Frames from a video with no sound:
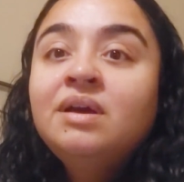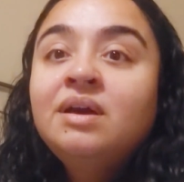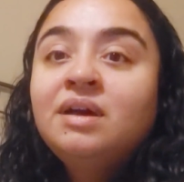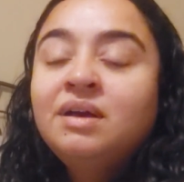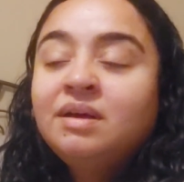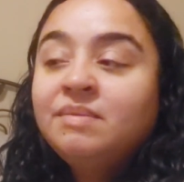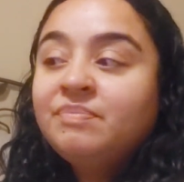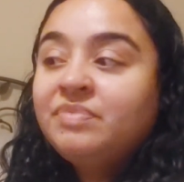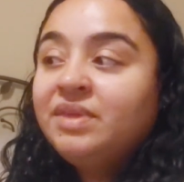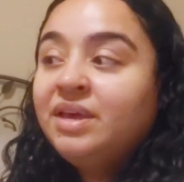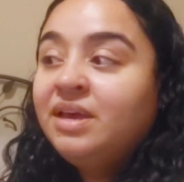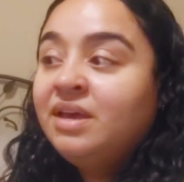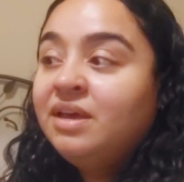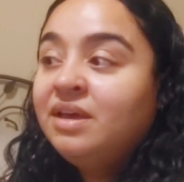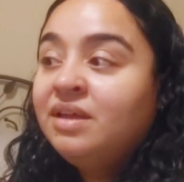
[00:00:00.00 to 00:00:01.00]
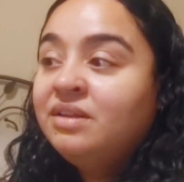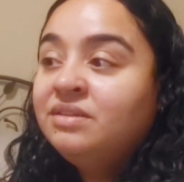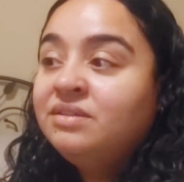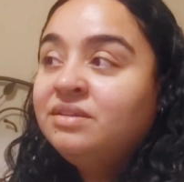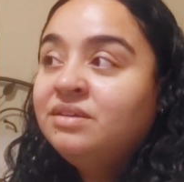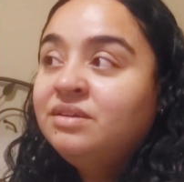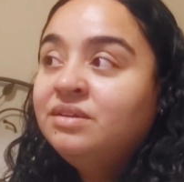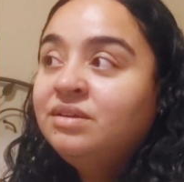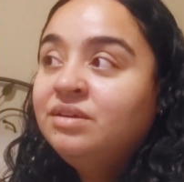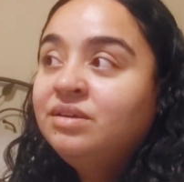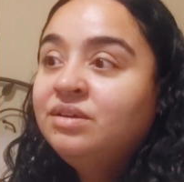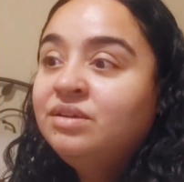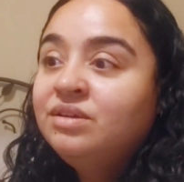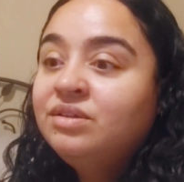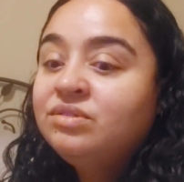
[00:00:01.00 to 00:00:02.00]
Um, and
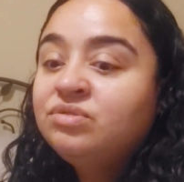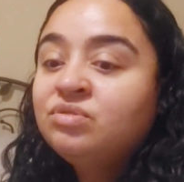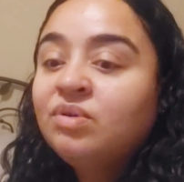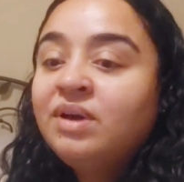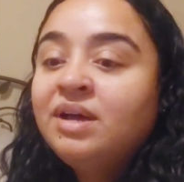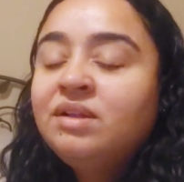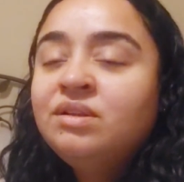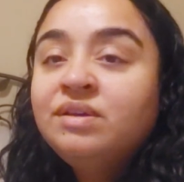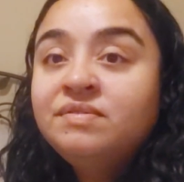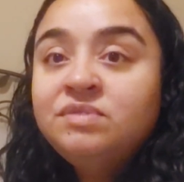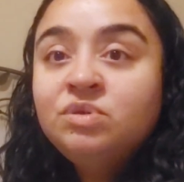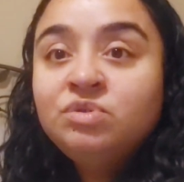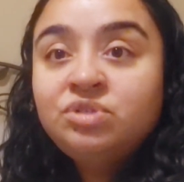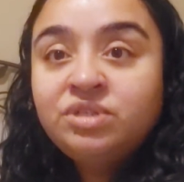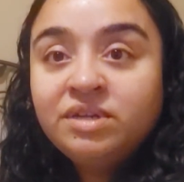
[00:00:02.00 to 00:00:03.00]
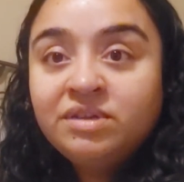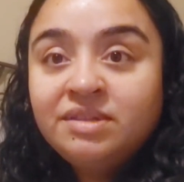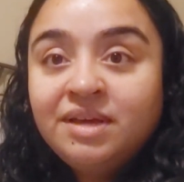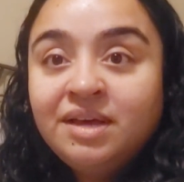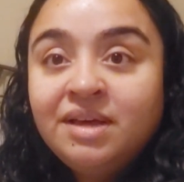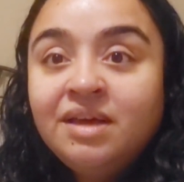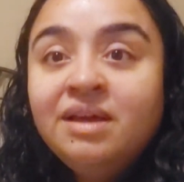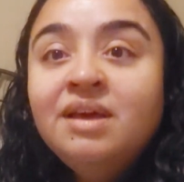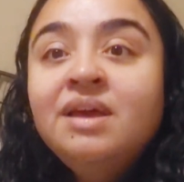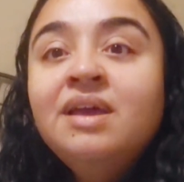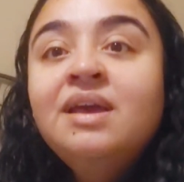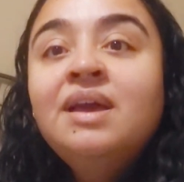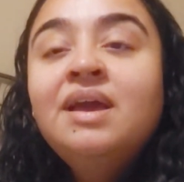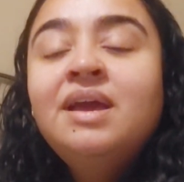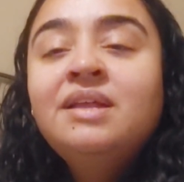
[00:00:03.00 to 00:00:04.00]
so I love to share that.
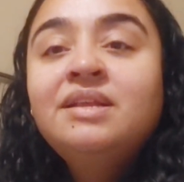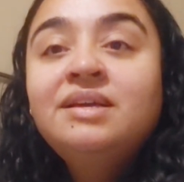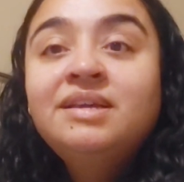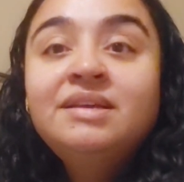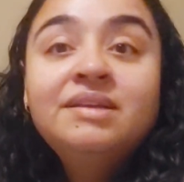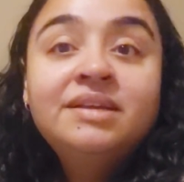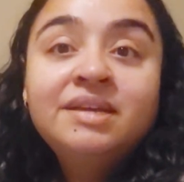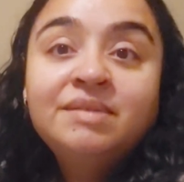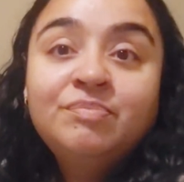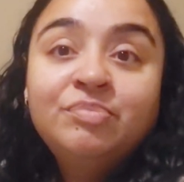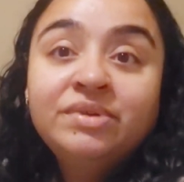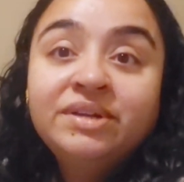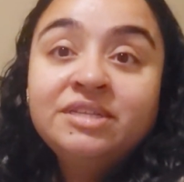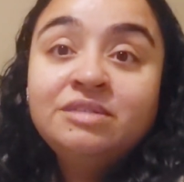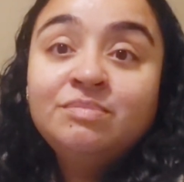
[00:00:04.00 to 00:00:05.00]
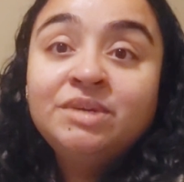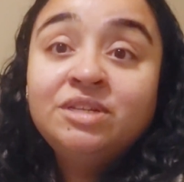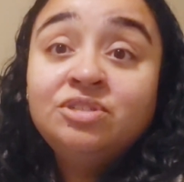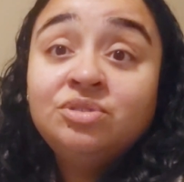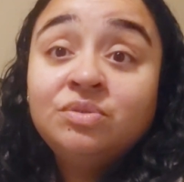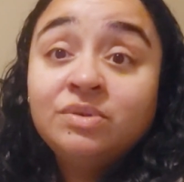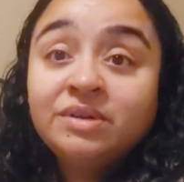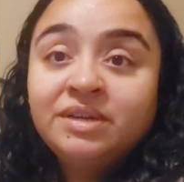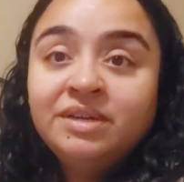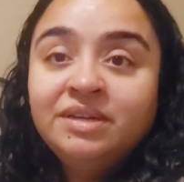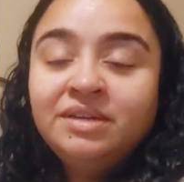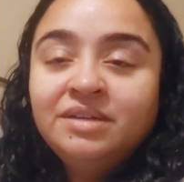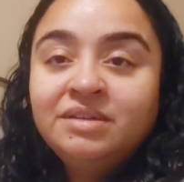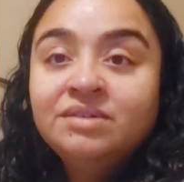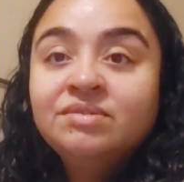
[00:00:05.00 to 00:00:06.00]
And it, it brings me joy.
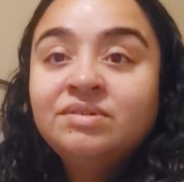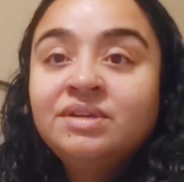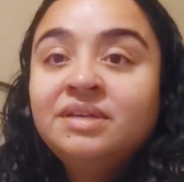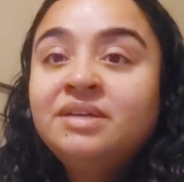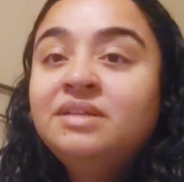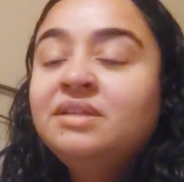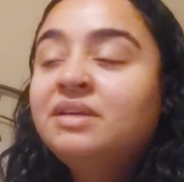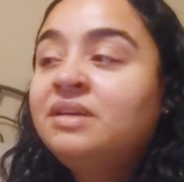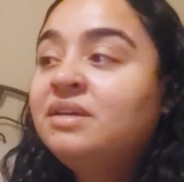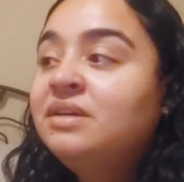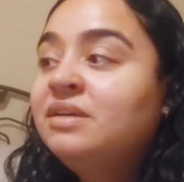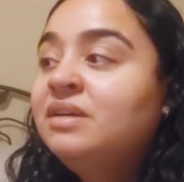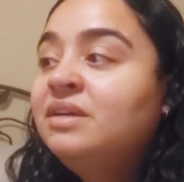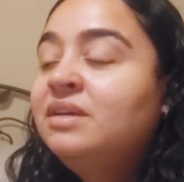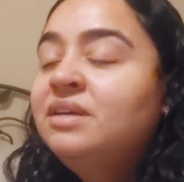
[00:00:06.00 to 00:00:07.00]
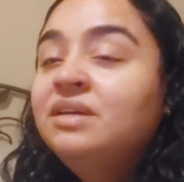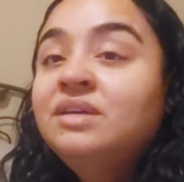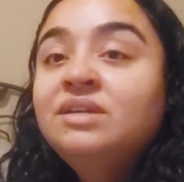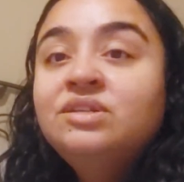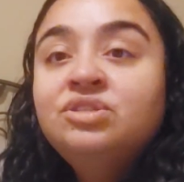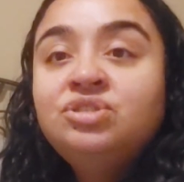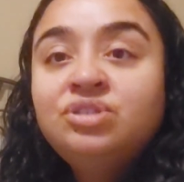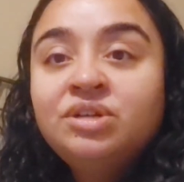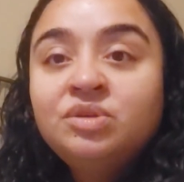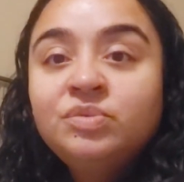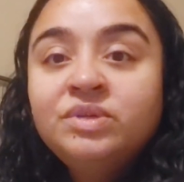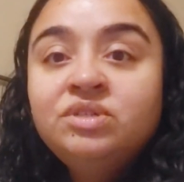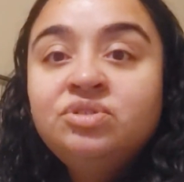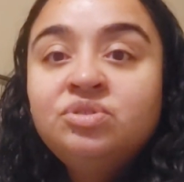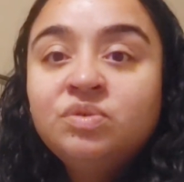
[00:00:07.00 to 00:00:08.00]
Okay. Like
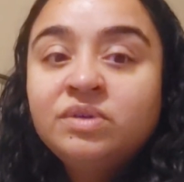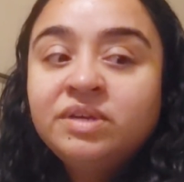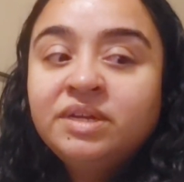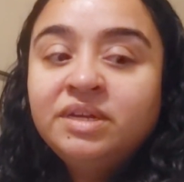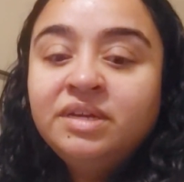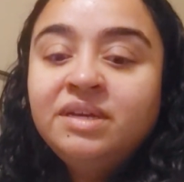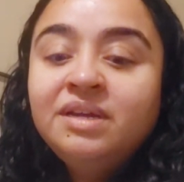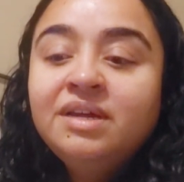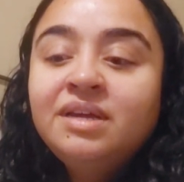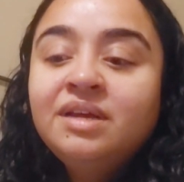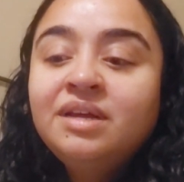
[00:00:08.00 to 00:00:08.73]
genuine joy.